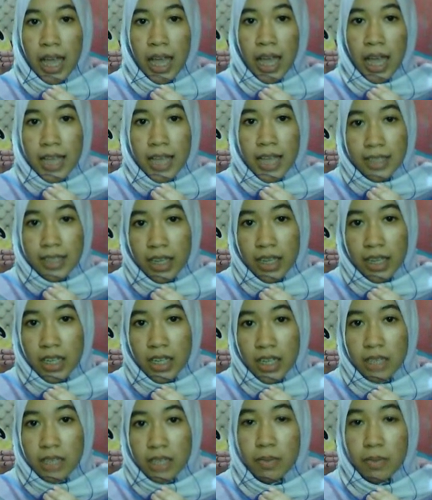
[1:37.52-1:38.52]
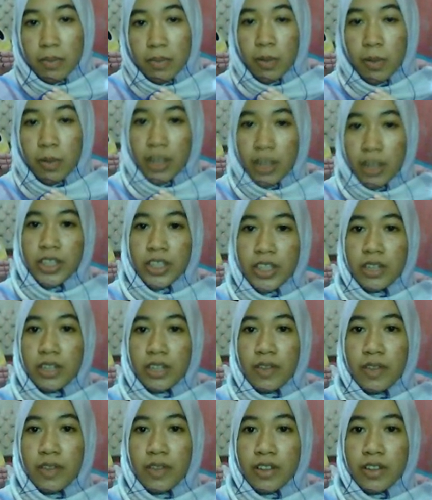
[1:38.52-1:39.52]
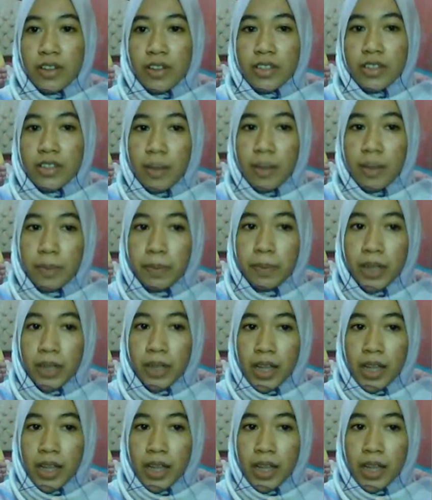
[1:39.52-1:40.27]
Second is population versus sample.